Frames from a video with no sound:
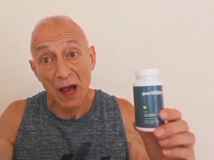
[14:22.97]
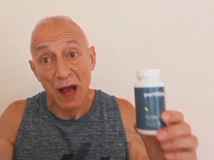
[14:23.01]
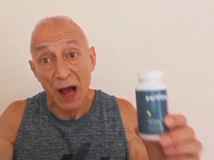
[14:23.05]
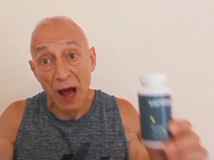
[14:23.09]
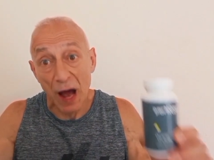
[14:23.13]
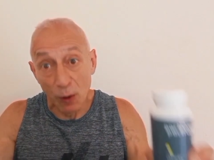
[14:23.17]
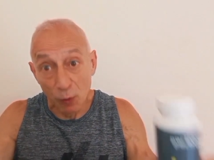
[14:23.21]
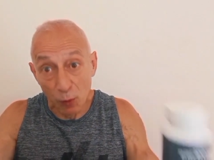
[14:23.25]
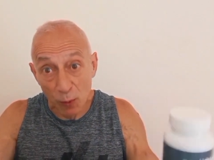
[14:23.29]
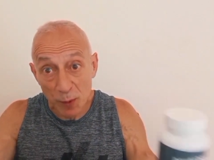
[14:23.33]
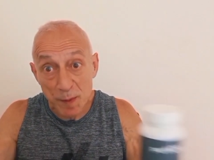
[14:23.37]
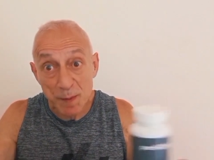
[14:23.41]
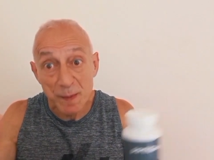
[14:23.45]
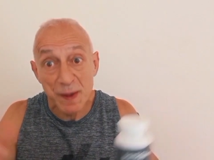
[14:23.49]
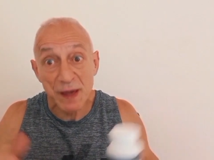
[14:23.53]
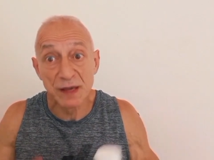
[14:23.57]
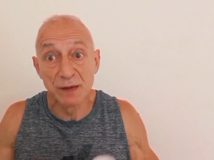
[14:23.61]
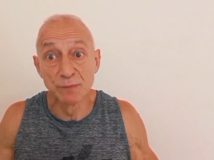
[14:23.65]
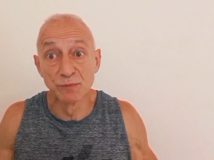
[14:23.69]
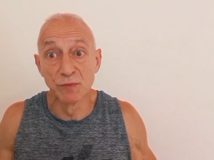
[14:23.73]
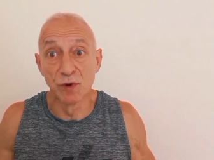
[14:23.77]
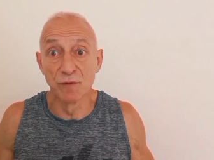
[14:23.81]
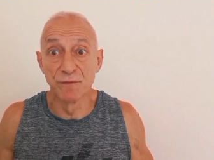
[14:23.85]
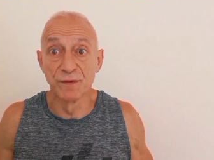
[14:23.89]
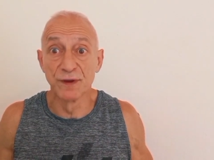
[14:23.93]
I will be making
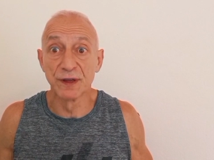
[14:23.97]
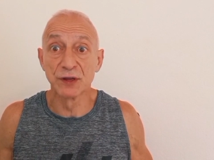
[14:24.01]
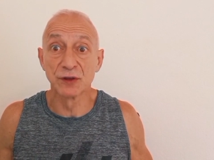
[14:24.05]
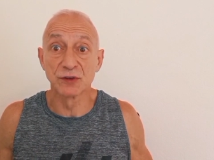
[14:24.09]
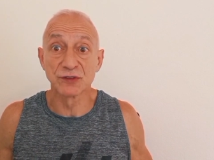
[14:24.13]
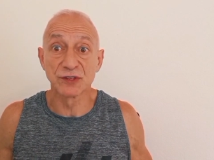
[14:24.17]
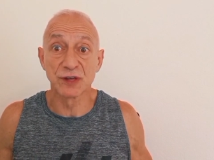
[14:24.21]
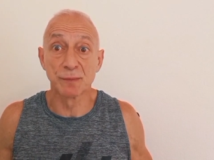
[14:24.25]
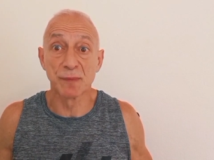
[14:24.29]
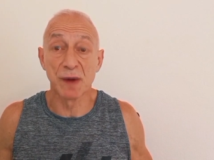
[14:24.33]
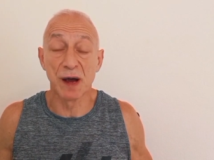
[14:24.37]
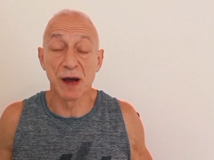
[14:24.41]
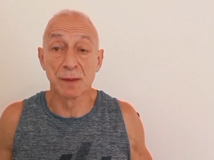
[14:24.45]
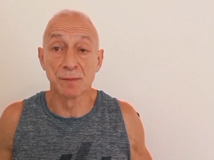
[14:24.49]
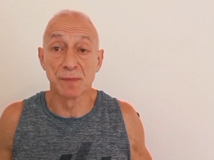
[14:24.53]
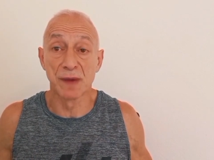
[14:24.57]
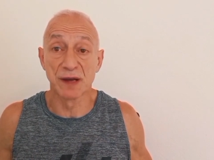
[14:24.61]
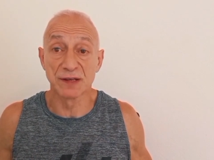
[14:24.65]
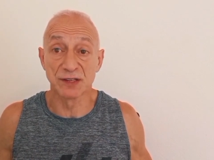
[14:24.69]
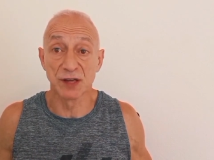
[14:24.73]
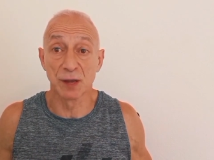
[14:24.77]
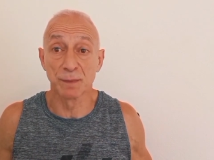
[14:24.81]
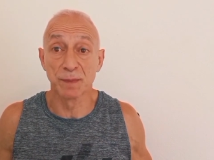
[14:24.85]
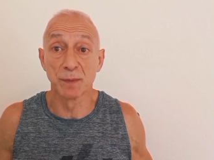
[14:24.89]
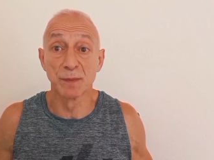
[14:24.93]
more videos on my, on my
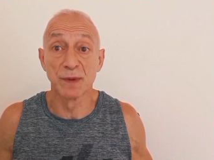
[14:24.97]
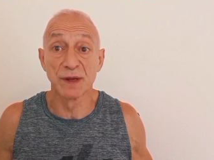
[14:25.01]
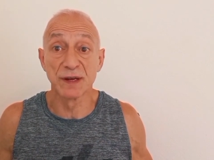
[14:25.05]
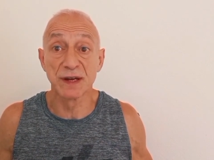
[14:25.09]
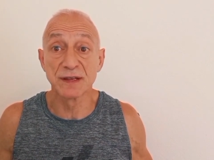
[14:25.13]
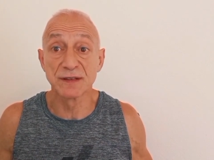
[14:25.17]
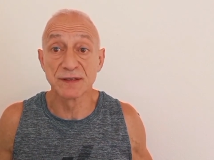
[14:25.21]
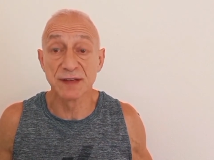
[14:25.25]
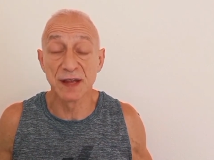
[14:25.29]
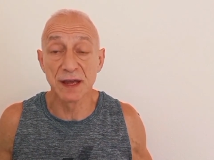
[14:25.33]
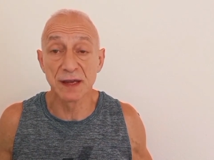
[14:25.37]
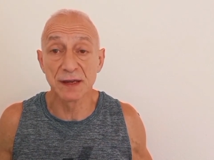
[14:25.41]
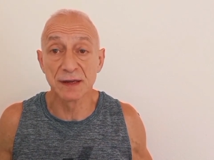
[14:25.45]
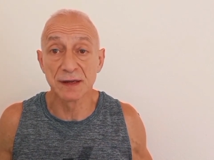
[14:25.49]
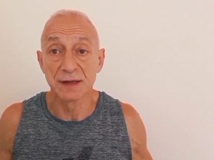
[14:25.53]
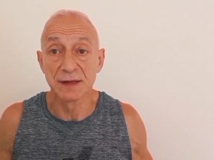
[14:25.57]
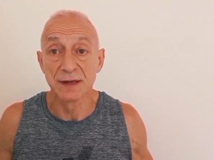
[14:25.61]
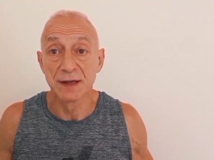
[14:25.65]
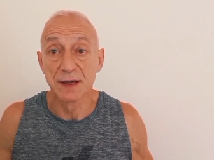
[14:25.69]
supplement intake.